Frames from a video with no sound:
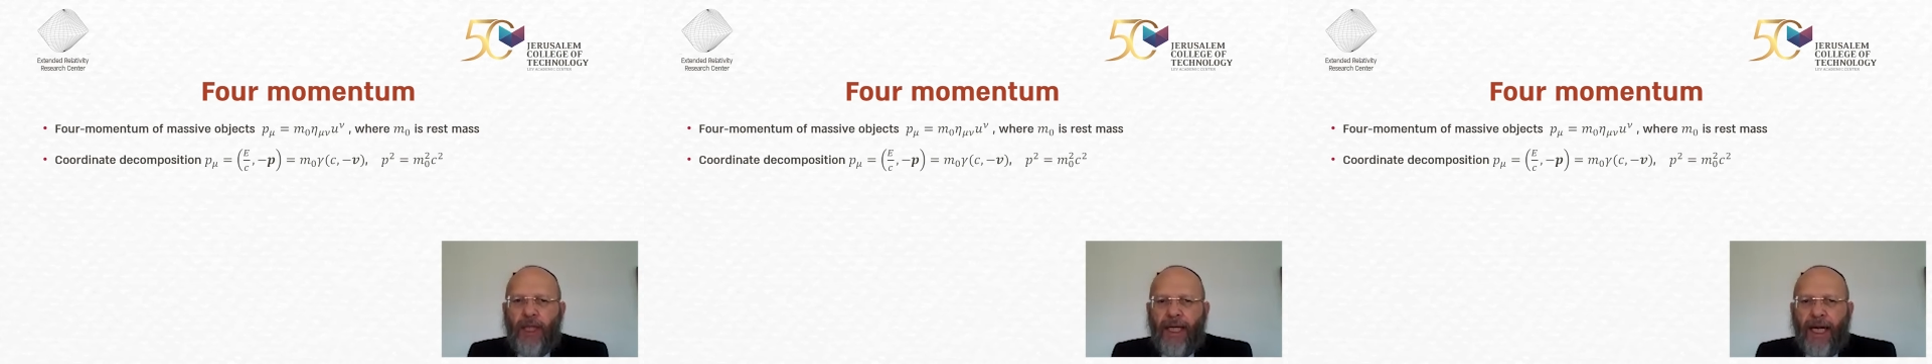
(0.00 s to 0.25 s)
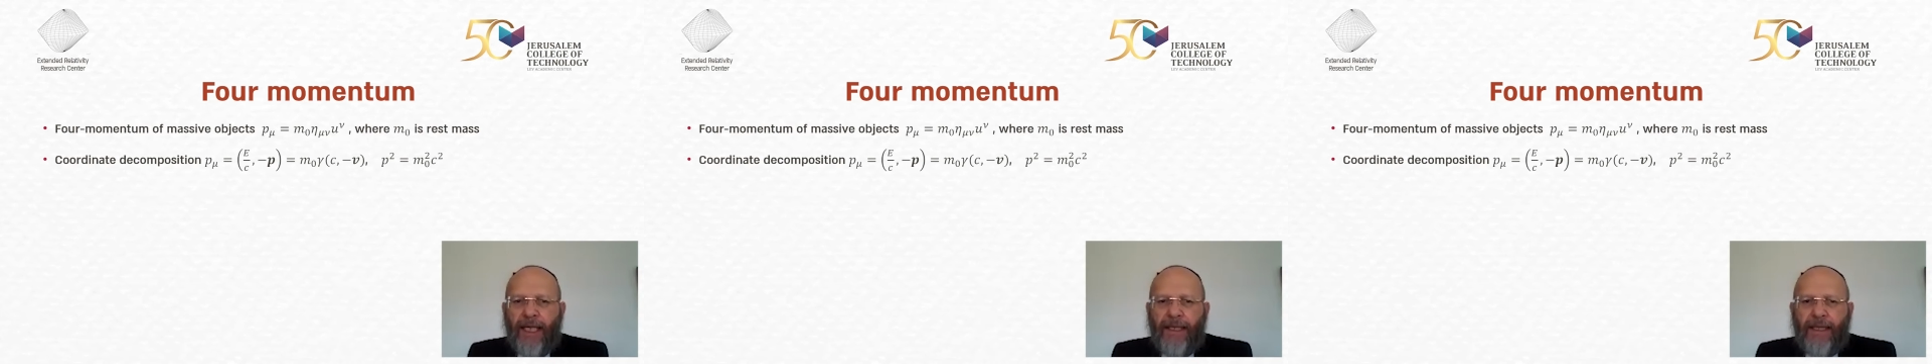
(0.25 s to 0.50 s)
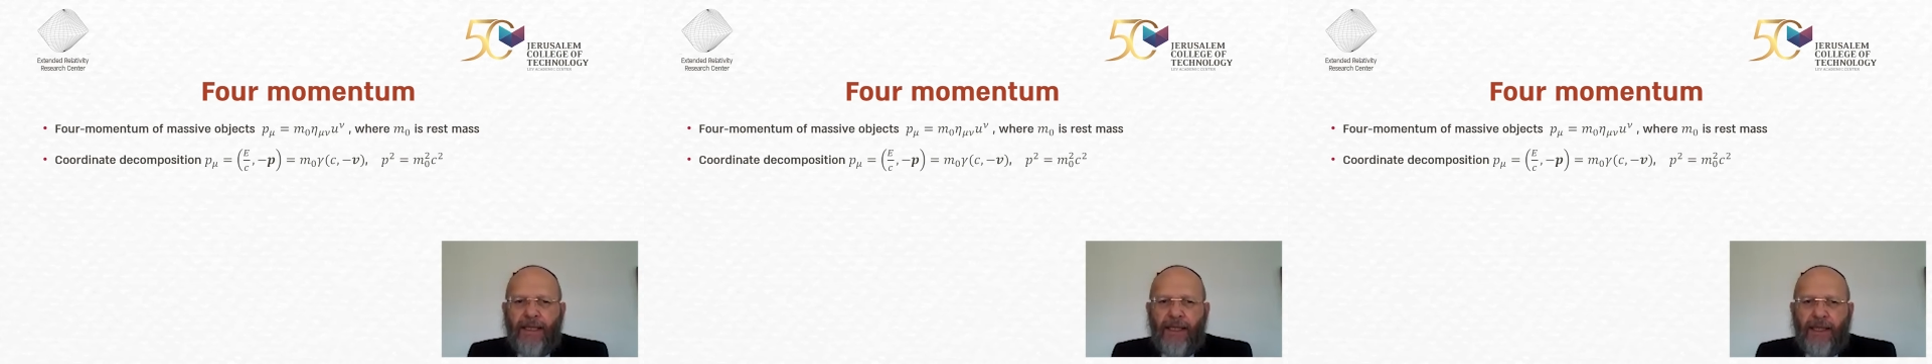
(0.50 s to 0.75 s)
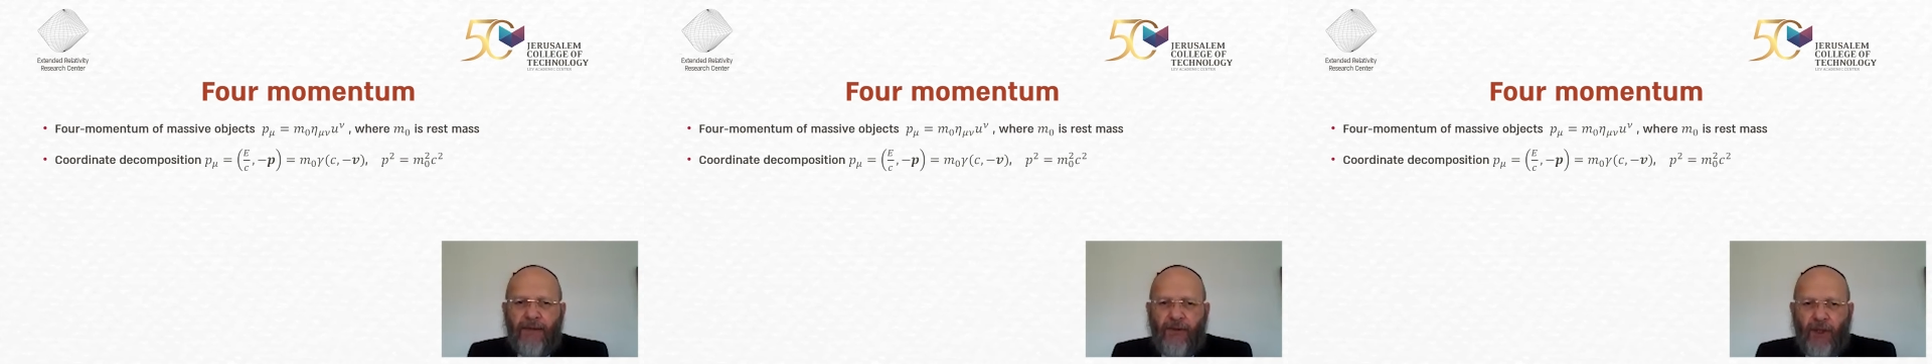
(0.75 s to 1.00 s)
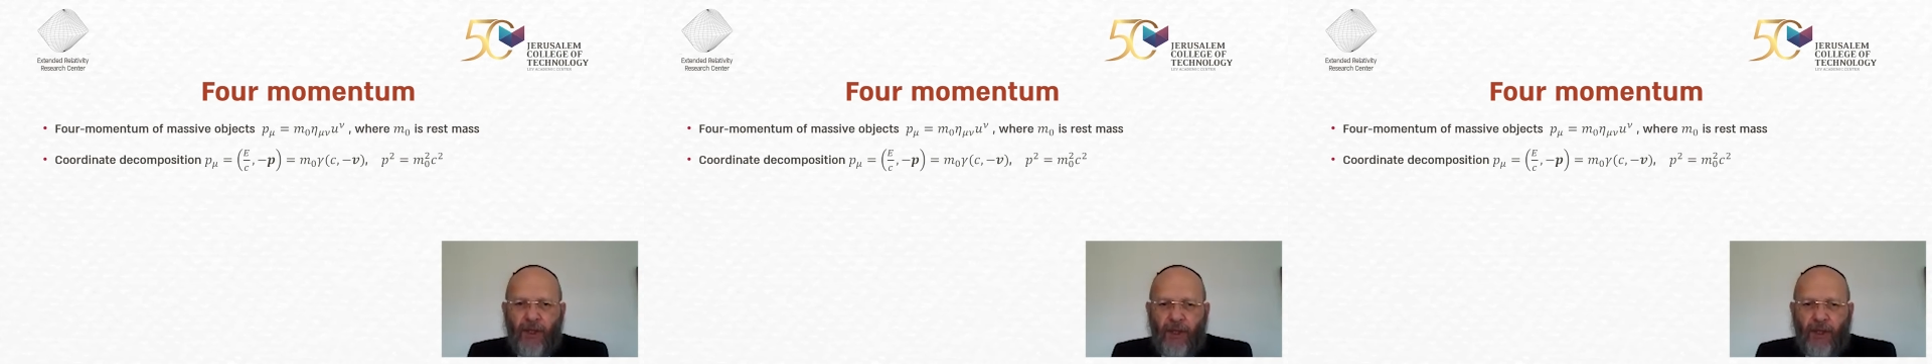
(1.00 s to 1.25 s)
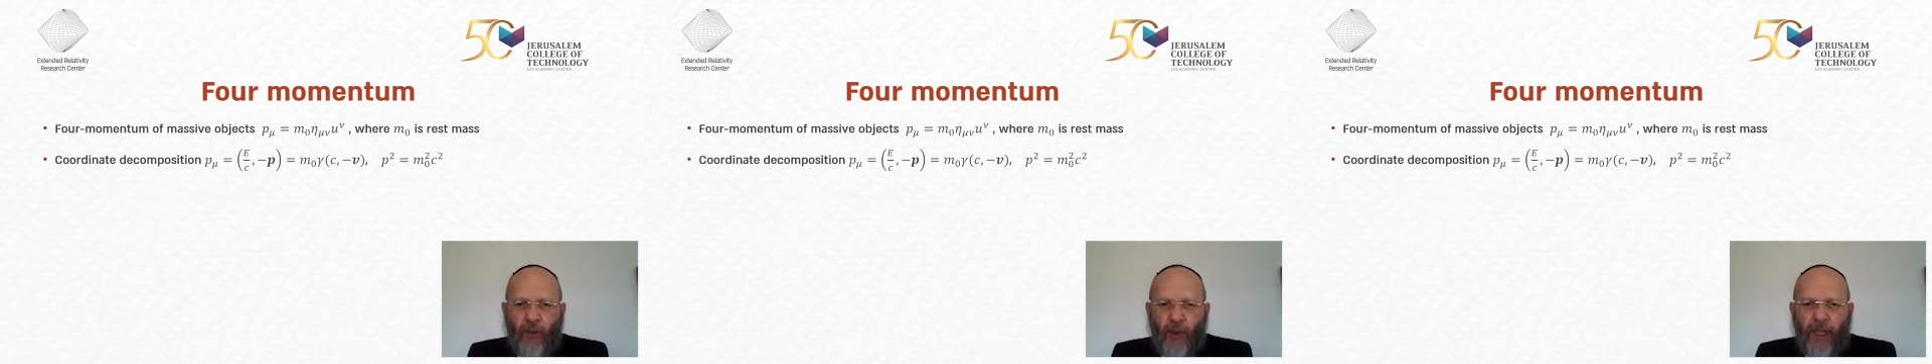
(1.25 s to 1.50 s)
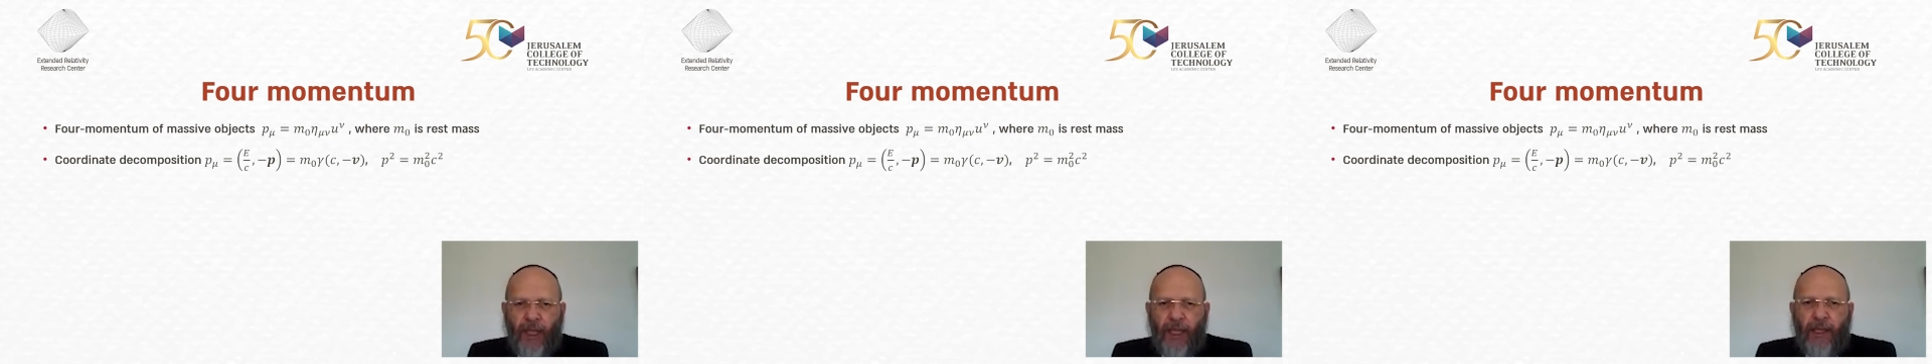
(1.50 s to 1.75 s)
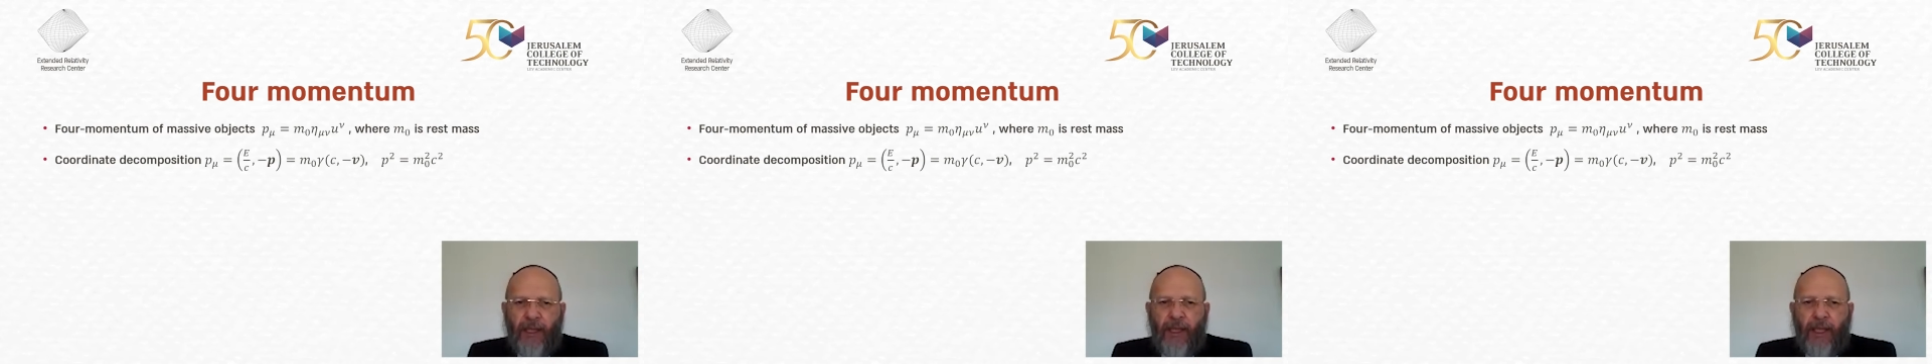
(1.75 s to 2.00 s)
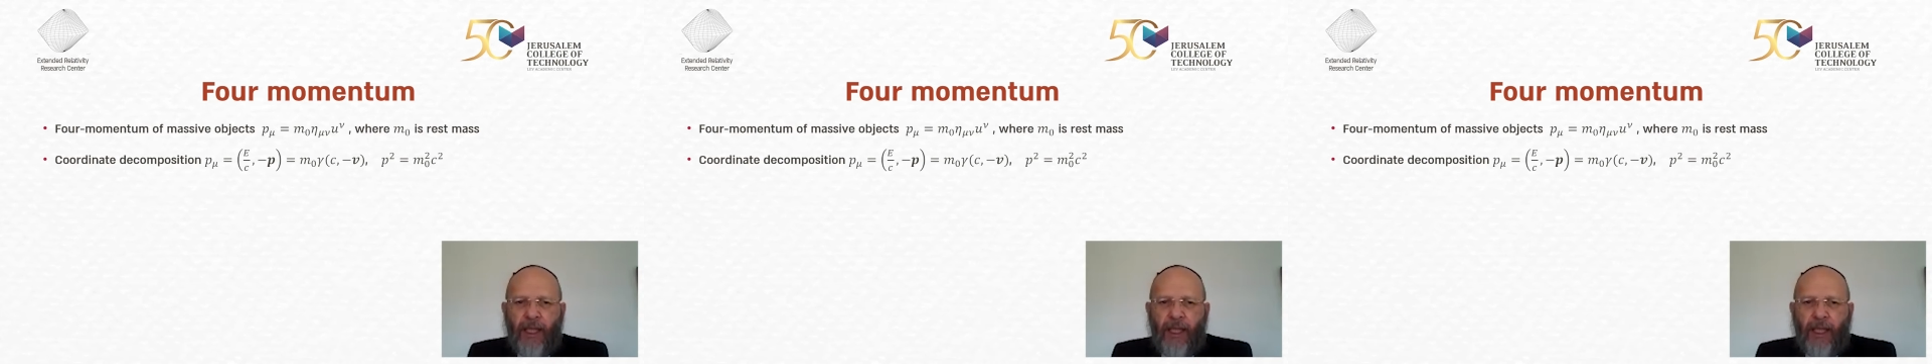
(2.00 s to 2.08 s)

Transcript: write it in the following way.